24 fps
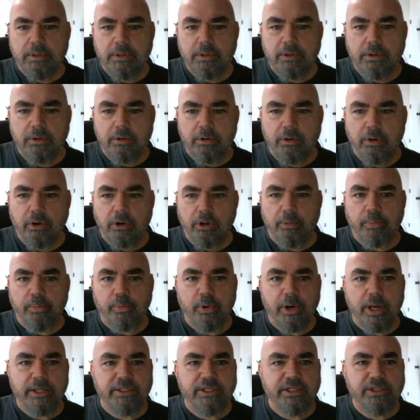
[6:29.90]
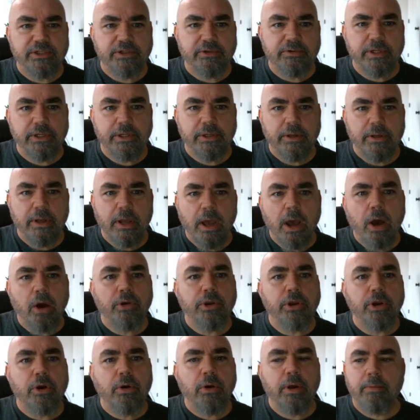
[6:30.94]
You can go to the price history. Oh,
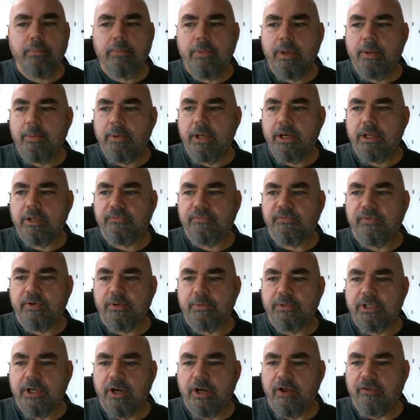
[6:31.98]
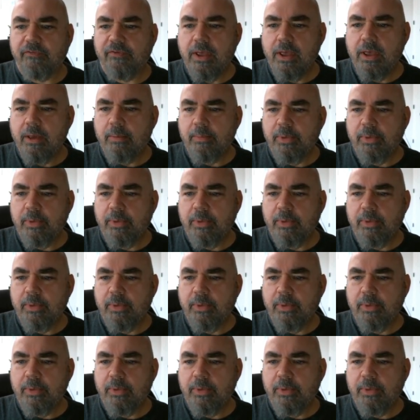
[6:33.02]
you know what? Maybe it is 50% off.